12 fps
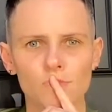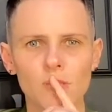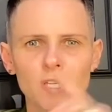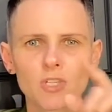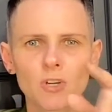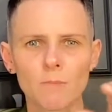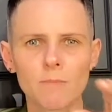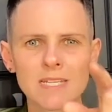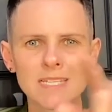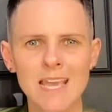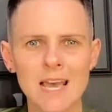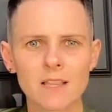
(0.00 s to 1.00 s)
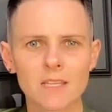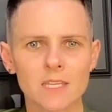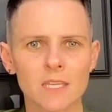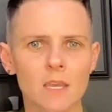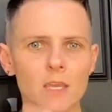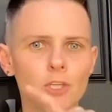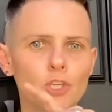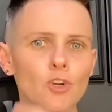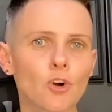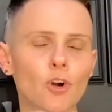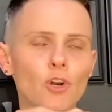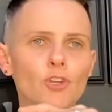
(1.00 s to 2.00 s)
Because your mentality and
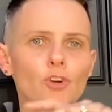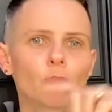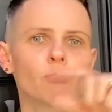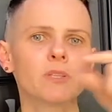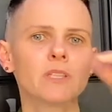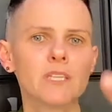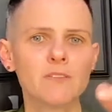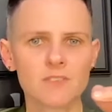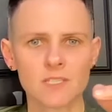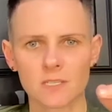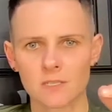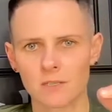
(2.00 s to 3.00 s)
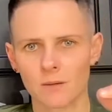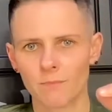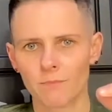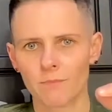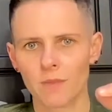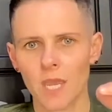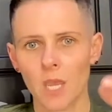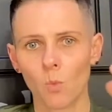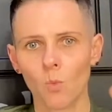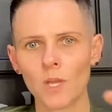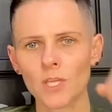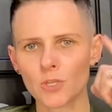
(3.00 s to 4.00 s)
your, your belief system
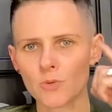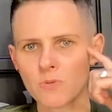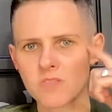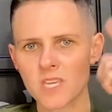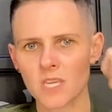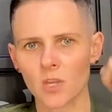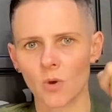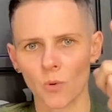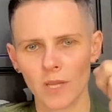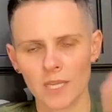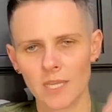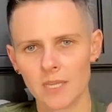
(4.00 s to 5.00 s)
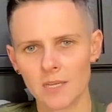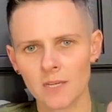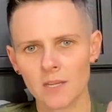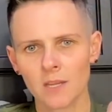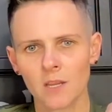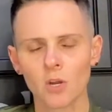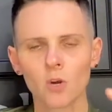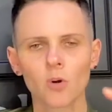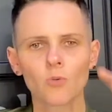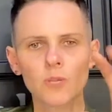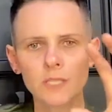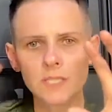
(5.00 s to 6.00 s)
and what you think going in
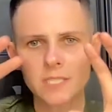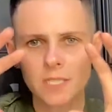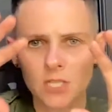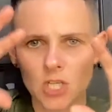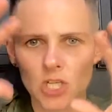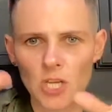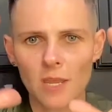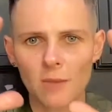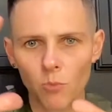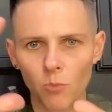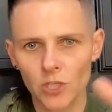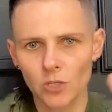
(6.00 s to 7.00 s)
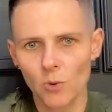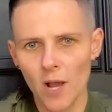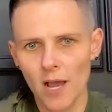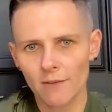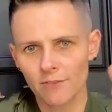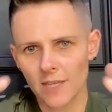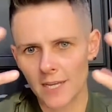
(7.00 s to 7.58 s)
really does shape what you have